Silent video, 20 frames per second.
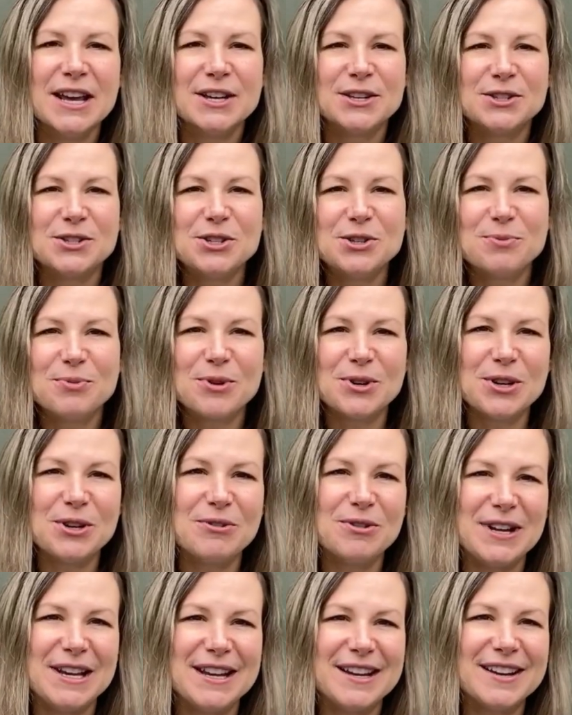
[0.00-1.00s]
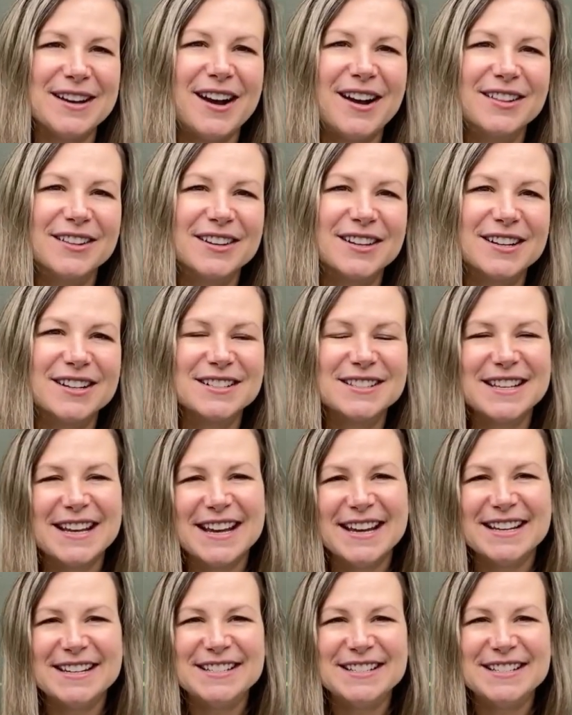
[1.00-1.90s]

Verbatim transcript: super unique colors,